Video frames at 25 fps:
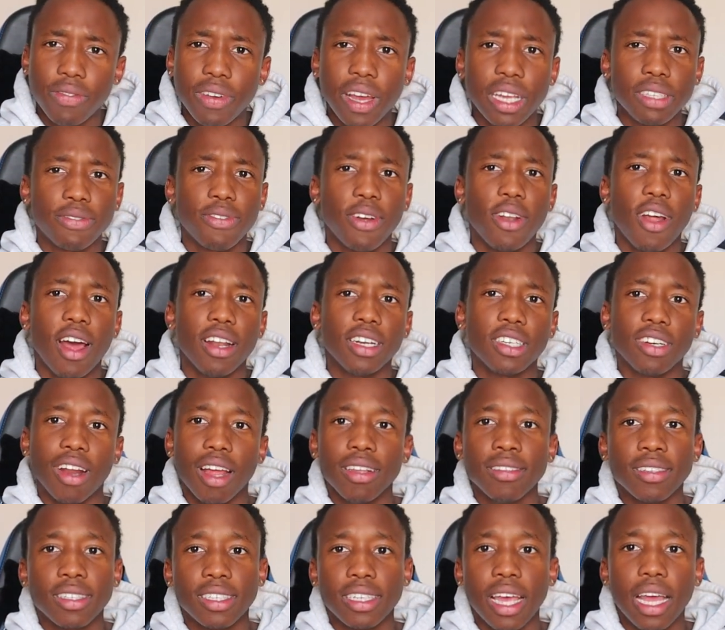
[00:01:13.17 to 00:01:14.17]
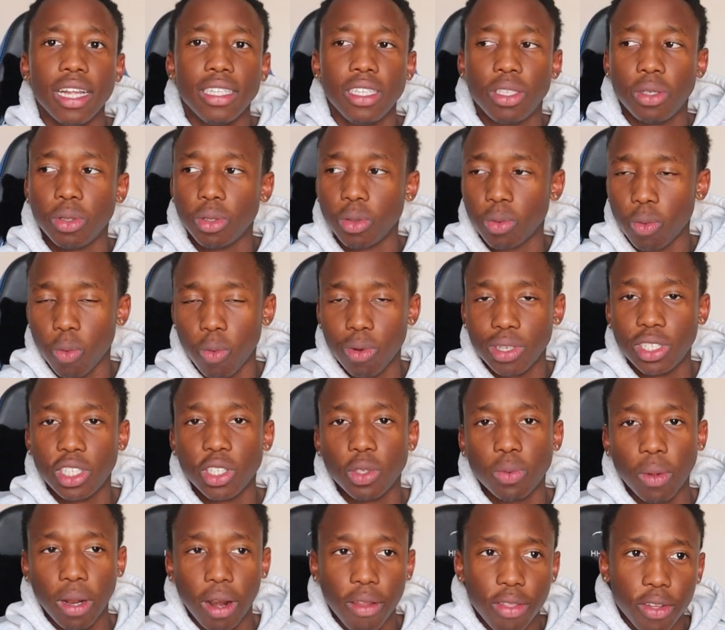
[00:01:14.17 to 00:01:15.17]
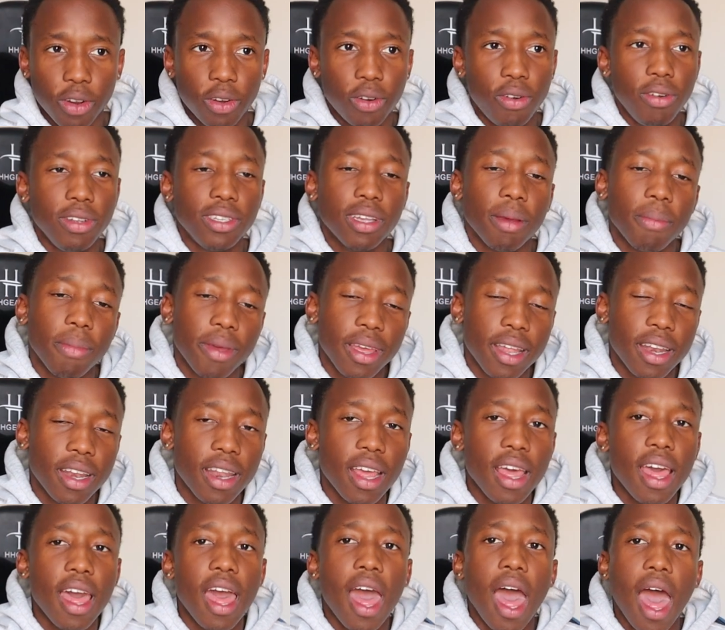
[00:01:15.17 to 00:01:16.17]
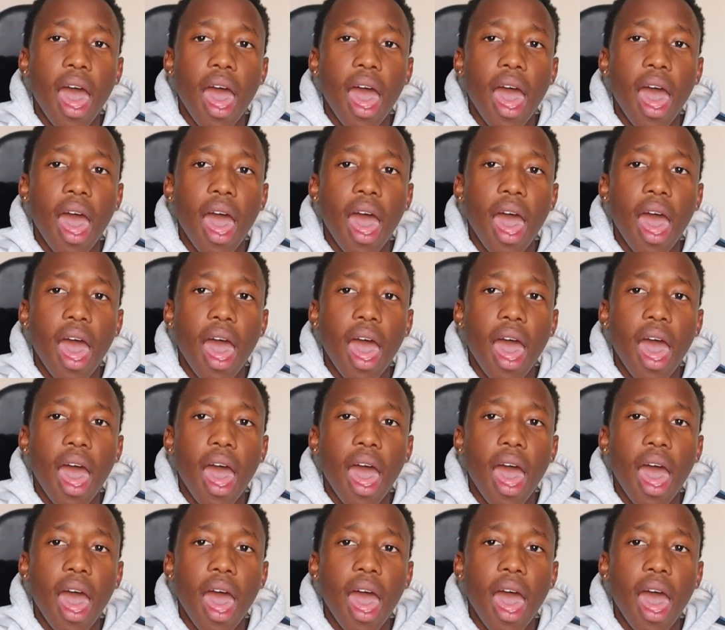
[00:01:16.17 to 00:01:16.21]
if you guys follow Underground Sites, which is one of the crews I'm in,